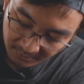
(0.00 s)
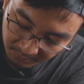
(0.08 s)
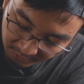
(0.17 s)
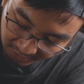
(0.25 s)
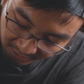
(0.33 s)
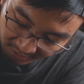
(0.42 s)

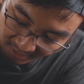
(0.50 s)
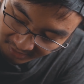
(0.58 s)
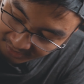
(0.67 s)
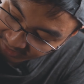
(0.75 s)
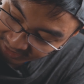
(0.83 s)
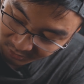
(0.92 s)

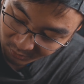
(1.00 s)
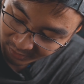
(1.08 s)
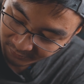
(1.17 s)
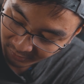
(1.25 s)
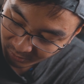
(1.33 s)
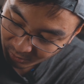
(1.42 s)
one
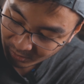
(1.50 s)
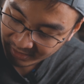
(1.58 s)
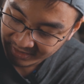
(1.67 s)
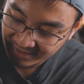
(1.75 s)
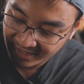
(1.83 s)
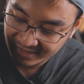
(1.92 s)
of the
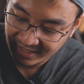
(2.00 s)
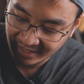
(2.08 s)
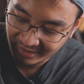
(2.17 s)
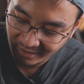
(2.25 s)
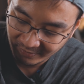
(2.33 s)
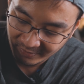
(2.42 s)
coolest things I
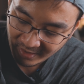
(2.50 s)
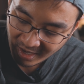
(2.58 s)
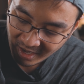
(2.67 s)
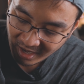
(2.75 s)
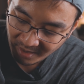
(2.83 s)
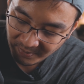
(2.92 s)
love
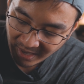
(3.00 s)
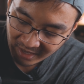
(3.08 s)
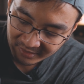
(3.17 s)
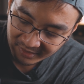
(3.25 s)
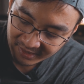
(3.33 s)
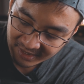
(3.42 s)

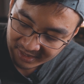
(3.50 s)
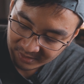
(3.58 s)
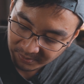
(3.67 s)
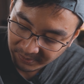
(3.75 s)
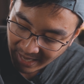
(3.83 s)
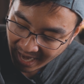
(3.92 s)
about this
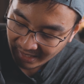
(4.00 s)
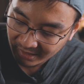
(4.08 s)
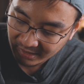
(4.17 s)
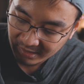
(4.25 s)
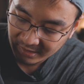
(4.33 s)
bag.